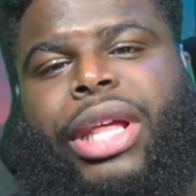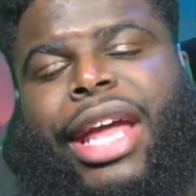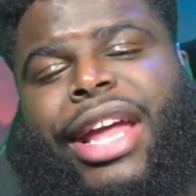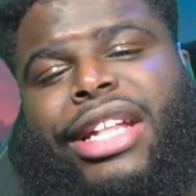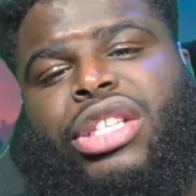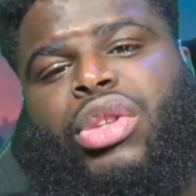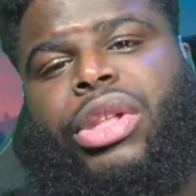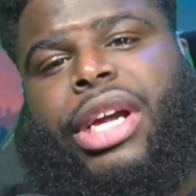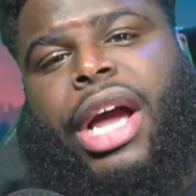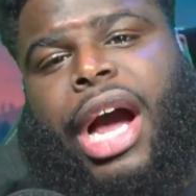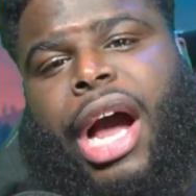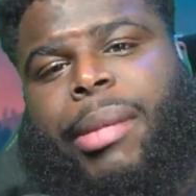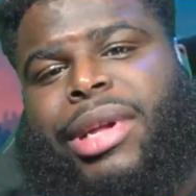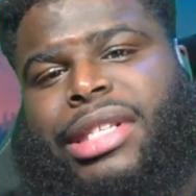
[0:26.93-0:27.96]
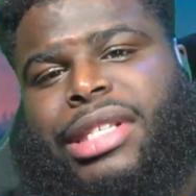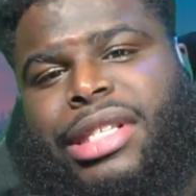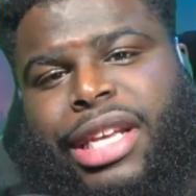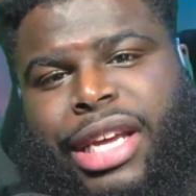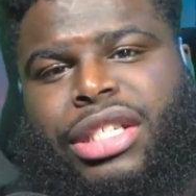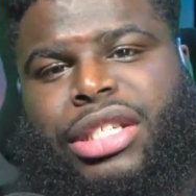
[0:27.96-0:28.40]
head to the comments
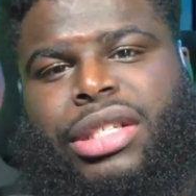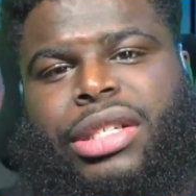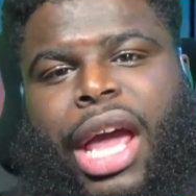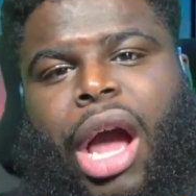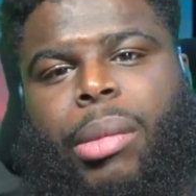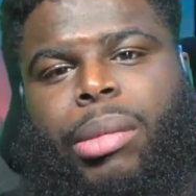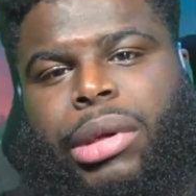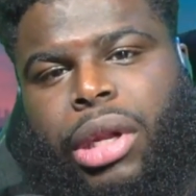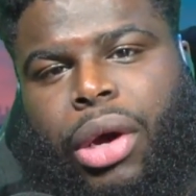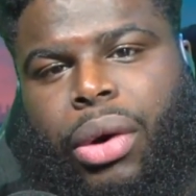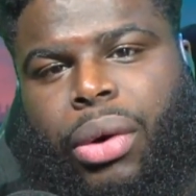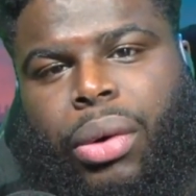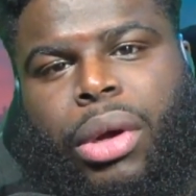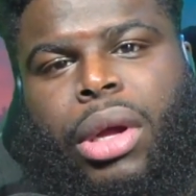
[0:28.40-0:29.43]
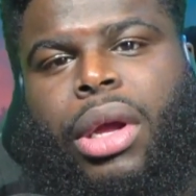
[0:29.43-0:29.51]
section down below,